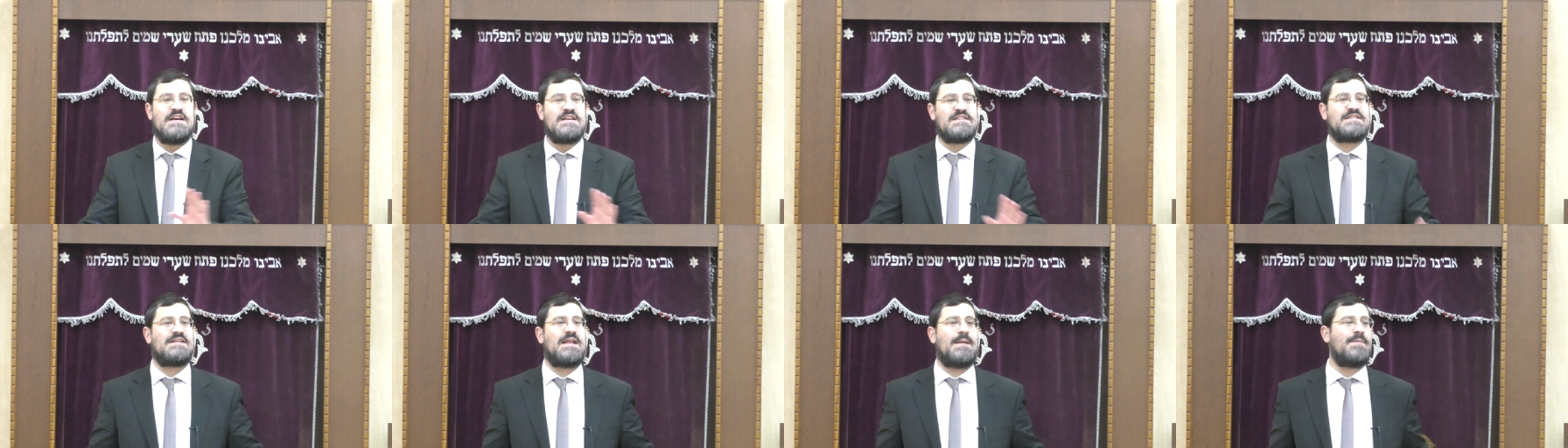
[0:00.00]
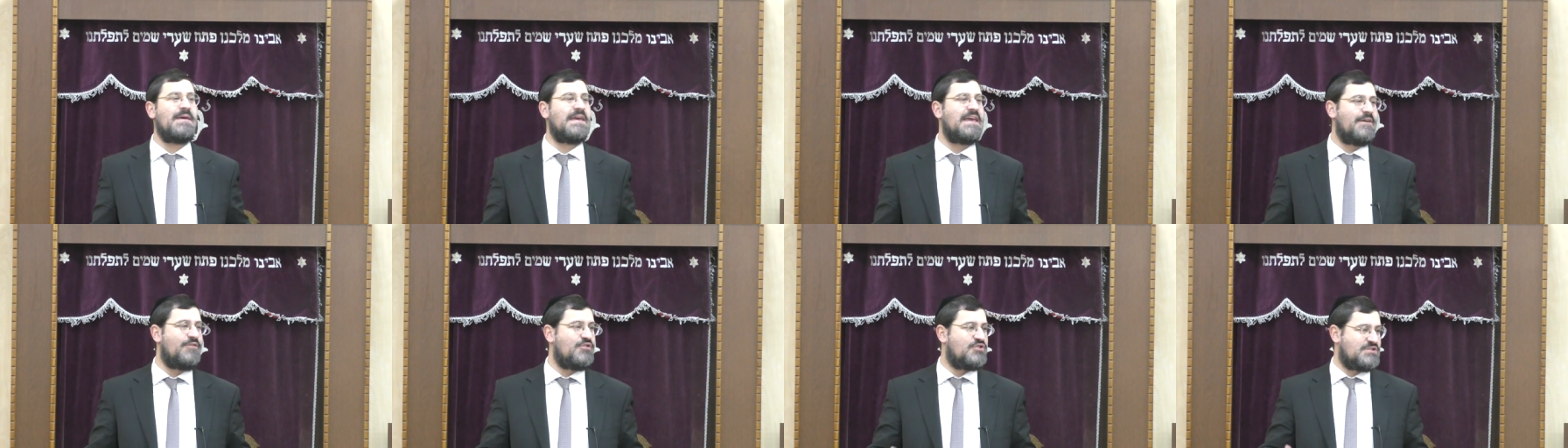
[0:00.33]
So let
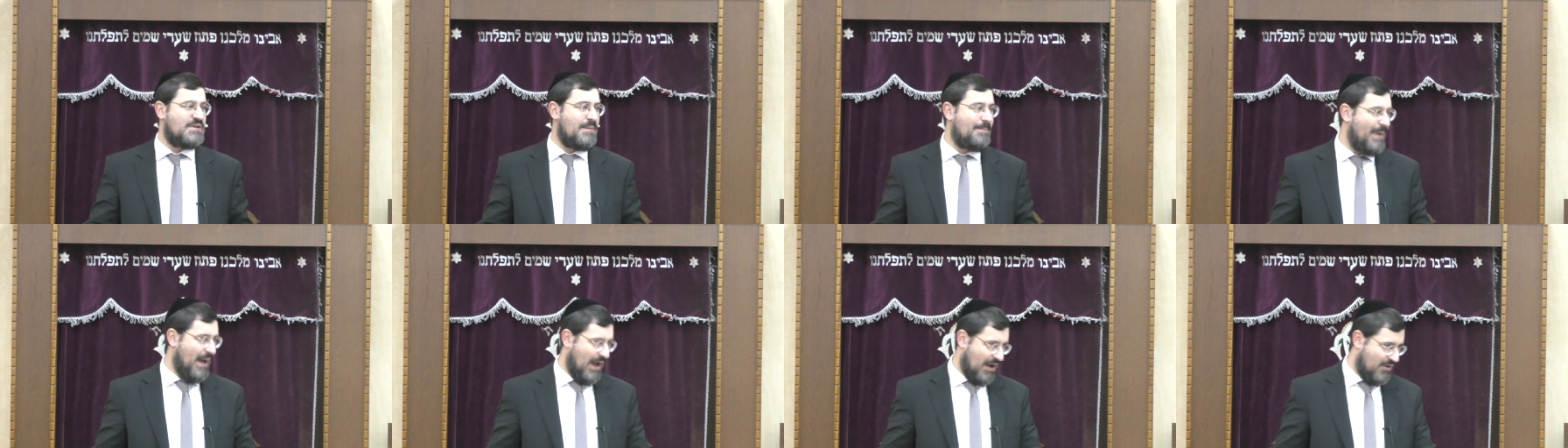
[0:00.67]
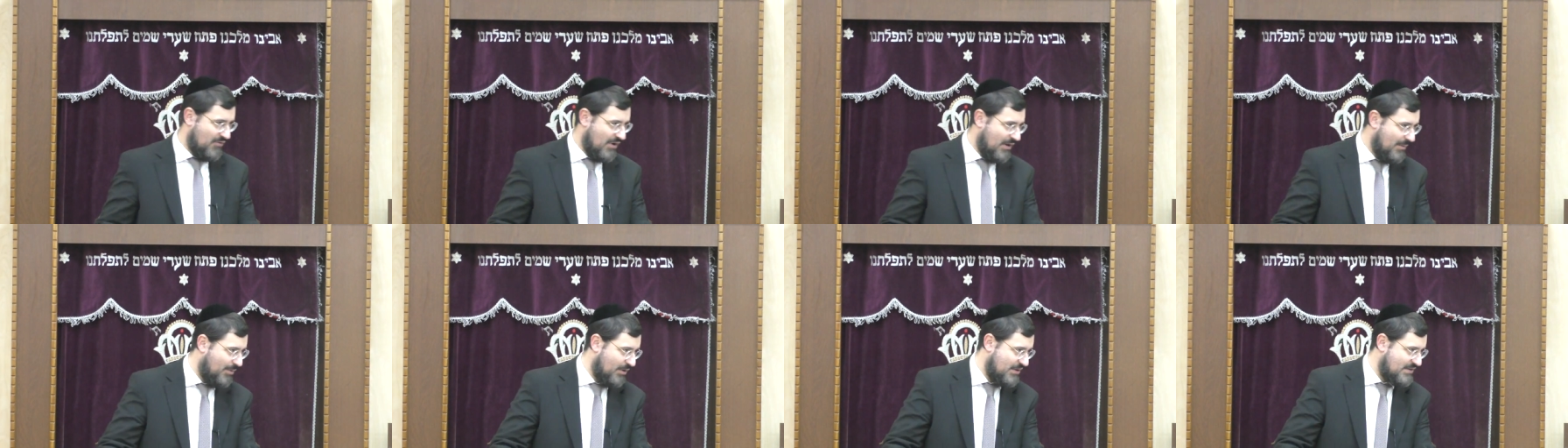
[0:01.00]
me give you some
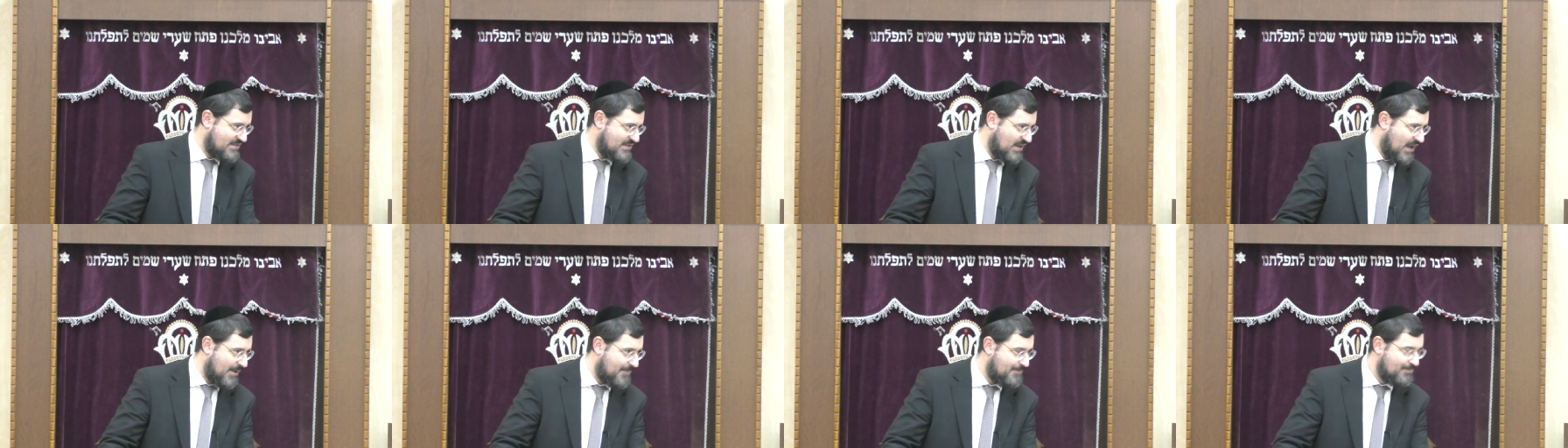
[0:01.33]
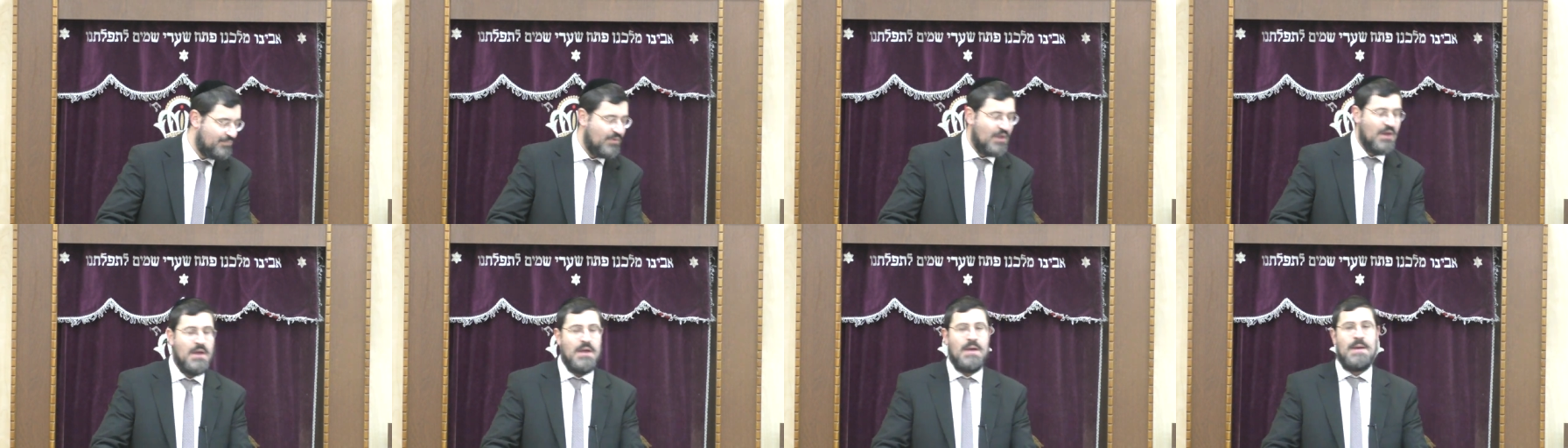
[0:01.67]
background, Rabbi Yisai.
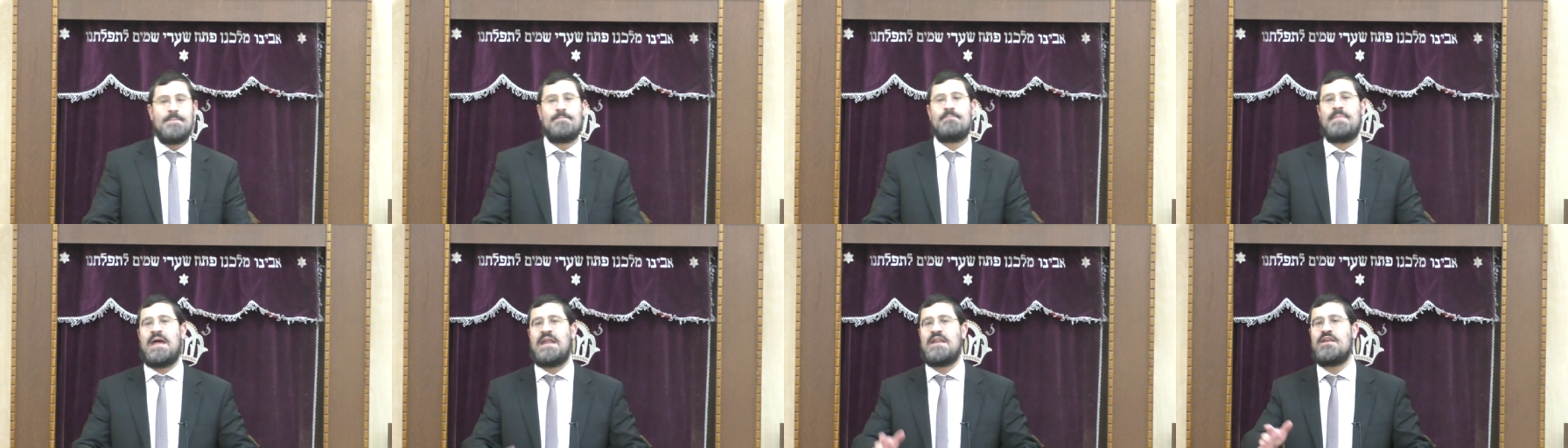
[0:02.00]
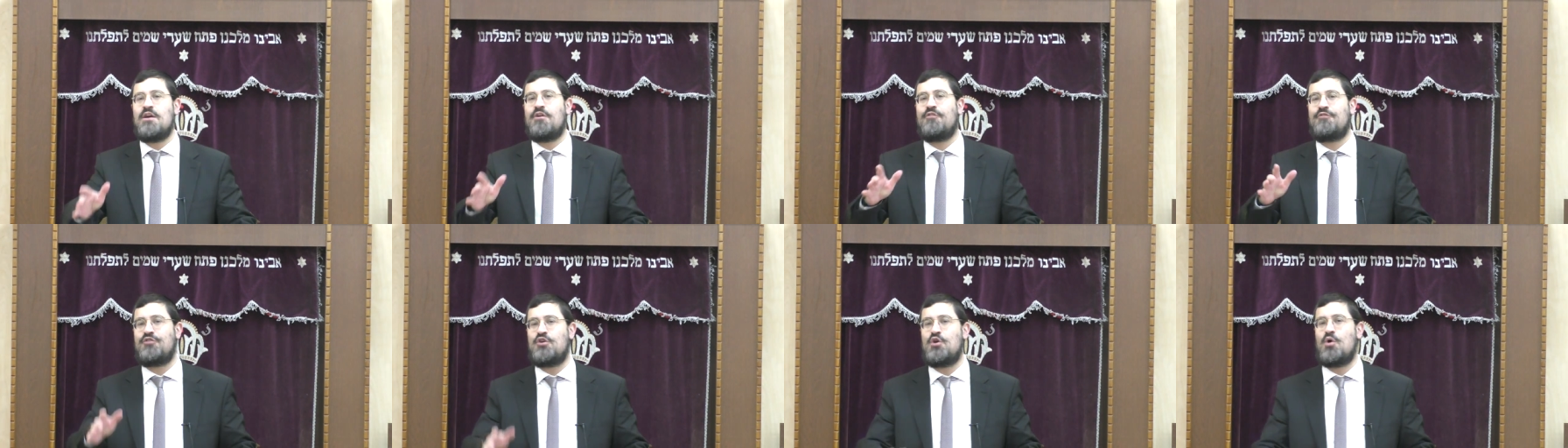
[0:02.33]

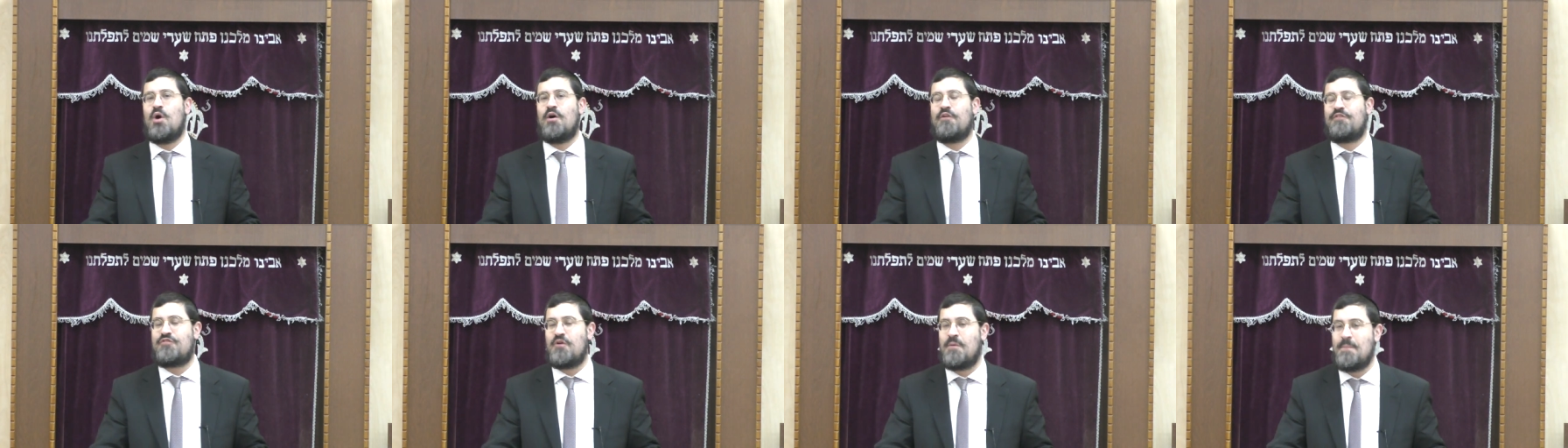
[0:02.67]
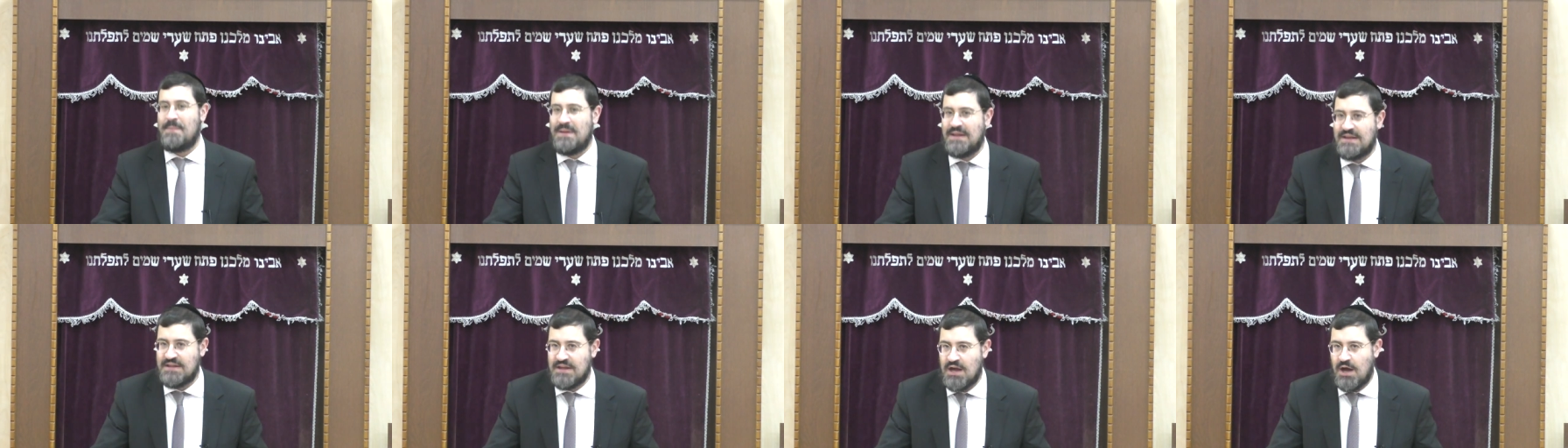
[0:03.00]
Many of you are
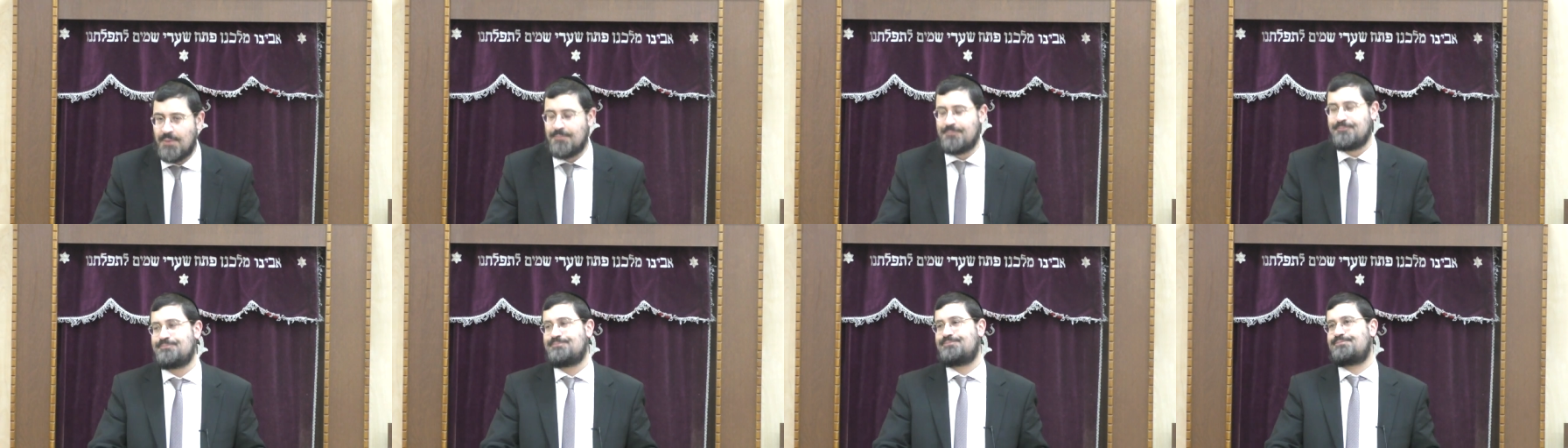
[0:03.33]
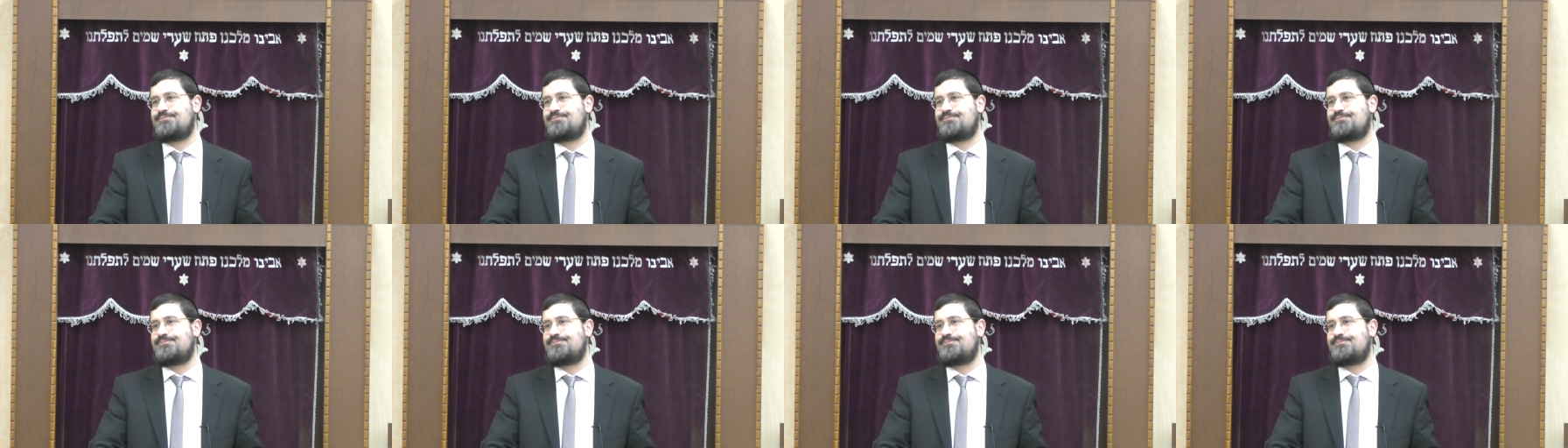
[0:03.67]
familiar